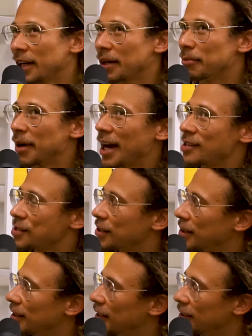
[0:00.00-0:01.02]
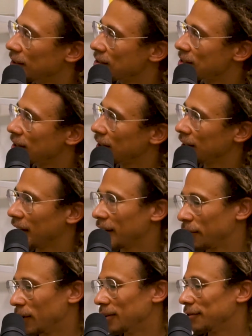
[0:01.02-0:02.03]
like ambassador deals
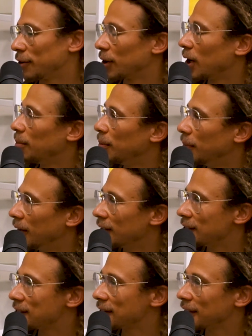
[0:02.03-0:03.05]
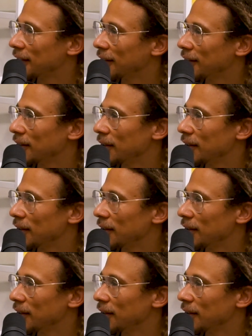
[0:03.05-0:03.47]
that run for a couple months, you know?